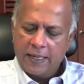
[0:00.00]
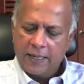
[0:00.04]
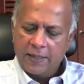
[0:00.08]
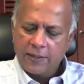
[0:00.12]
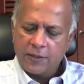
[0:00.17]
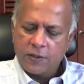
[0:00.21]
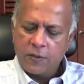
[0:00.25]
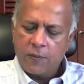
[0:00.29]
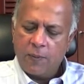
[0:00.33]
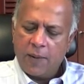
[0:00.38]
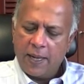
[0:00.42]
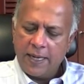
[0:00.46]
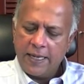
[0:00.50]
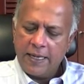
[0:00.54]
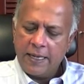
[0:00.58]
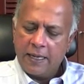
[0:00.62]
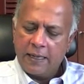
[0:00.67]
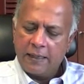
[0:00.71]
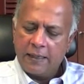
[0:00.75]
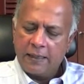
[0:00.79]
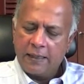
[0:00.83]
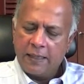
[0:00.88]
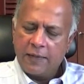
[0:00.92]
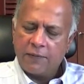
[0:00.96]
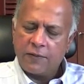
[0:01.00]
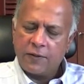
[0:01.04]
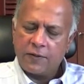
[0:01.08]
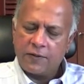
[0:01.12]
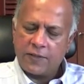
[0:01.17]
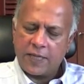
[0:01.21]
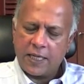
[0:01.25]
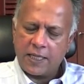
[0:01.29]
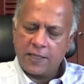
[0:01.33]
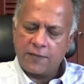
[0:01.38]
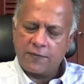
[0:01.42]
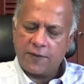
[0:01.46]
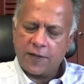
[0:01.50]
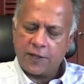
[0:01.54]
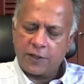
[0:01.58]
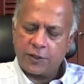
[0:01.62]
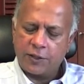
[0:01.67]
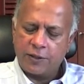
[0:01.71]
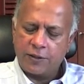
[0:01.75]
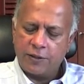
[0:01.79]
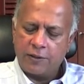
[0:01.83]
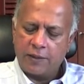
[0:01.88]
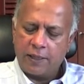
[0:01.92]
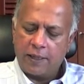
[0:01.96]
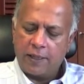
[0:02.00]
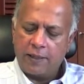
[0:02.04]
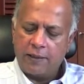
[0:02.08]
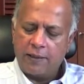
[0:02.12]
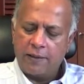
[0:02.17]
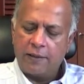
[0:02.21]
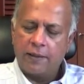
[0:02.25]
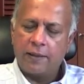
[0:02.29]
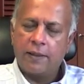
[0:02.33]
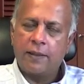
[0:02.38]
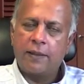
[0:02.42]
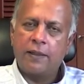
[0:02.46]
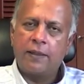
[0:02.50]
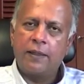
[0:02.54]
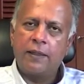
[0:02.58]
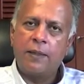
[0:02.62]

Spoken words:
So my level of satisfaction and